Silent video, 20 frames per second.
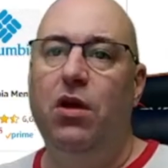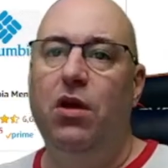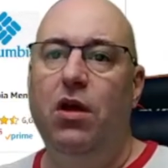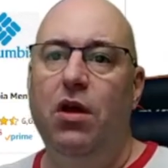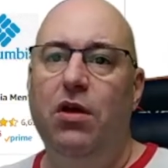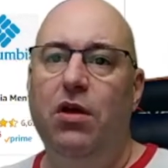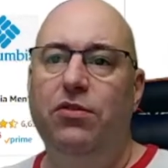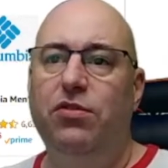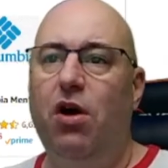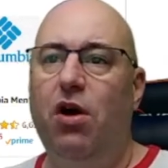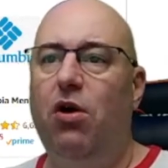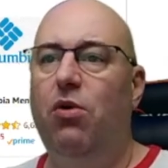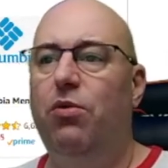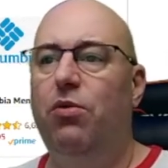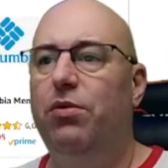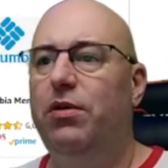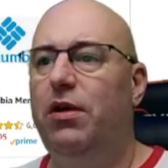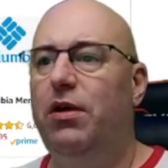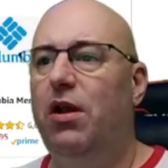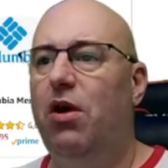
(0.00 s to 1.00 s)
So,
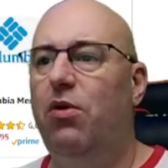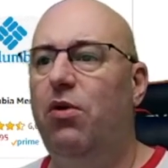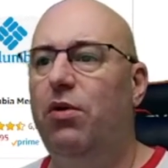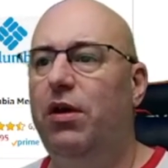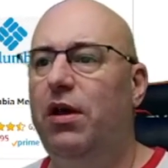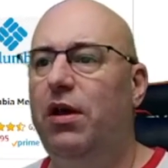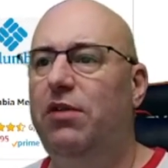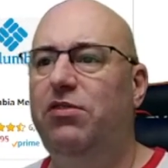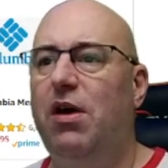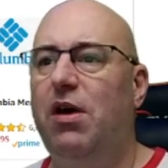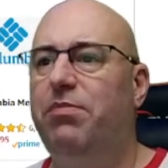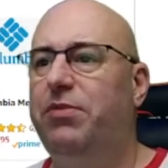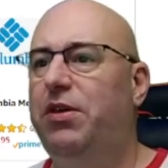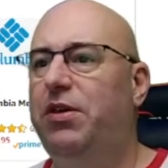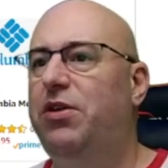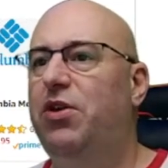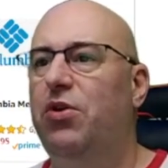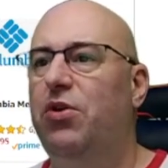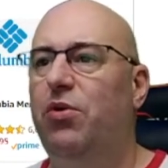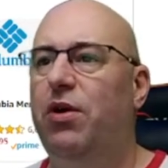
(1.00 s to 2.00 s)
it's up to
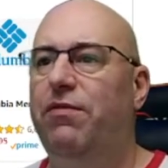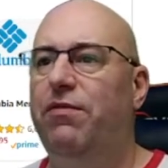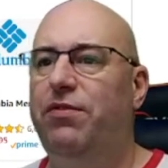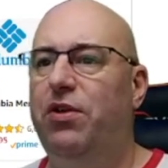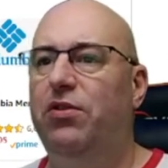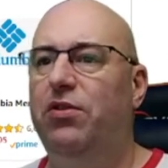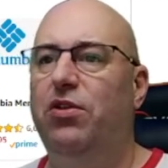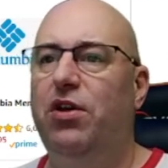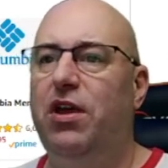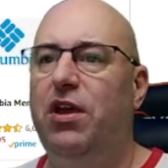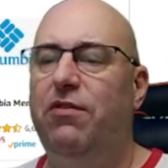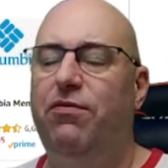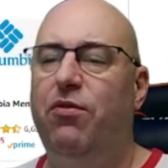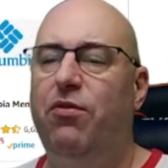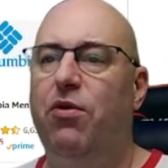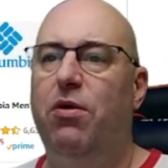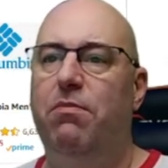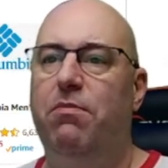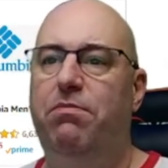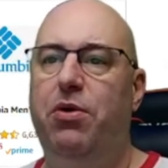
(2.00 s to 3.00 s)
you if you're looking
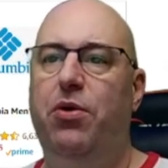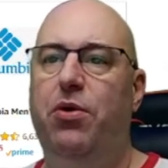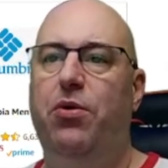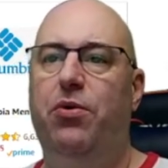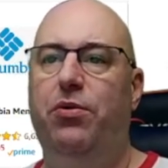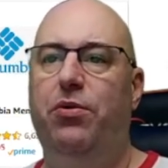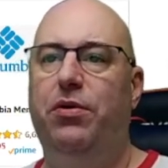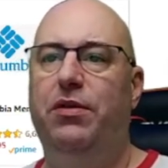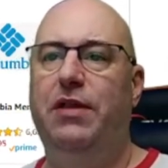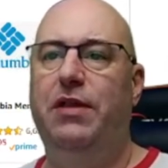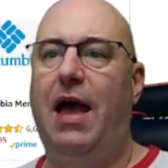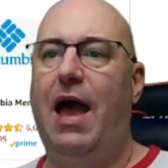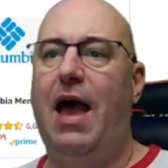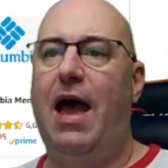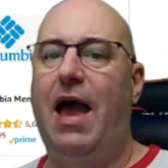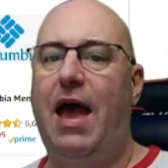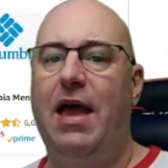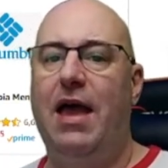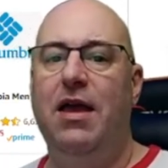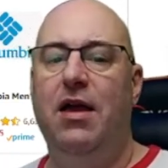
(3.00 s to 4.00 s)
for a boot
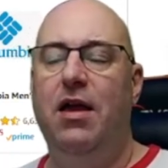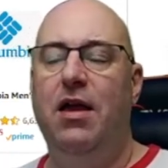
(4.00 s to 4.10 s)
that